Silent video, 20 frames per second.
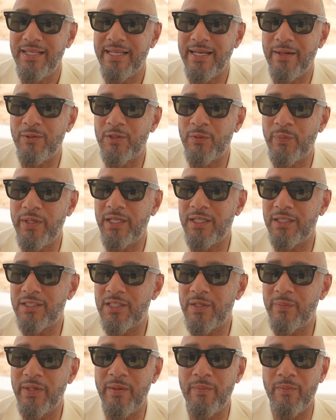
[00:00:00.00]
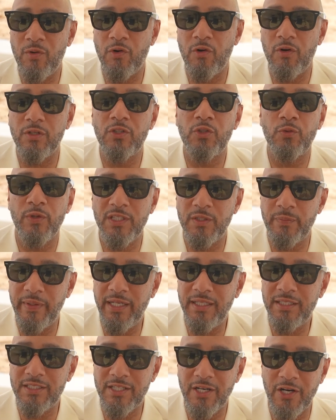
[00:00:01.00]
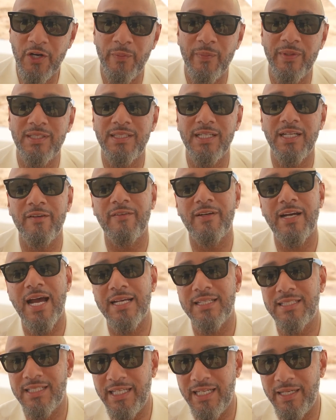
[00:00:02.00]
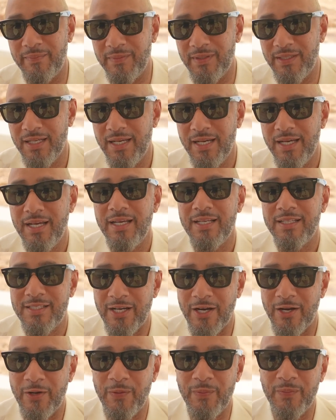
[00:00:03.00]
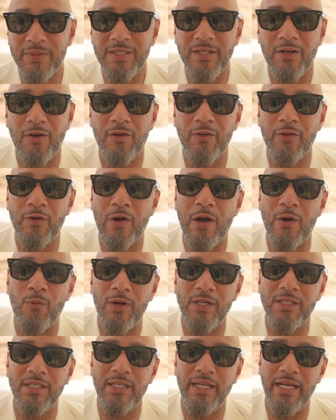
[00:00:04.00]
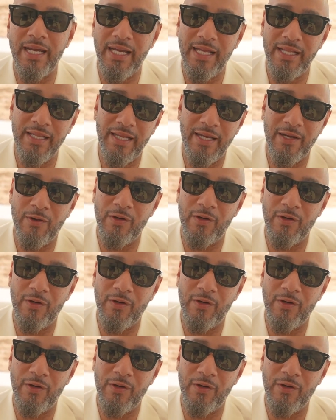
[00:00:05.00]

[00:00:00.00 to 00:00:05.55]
They were speaking to me more on Swizz Beatz term instead of Kasim terms, although I wasn't in there